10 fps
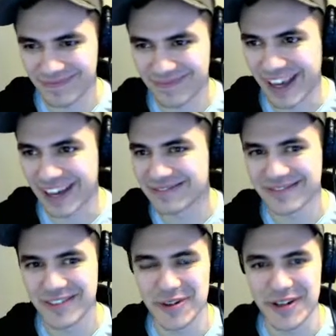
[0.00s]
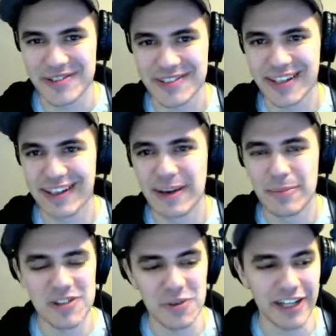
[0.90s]
Yeah, who knows?
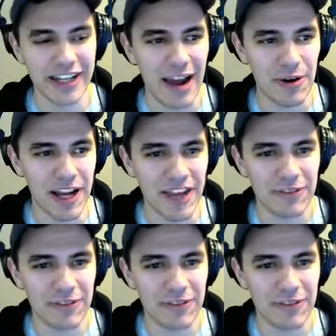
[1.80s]
But it's only an hour.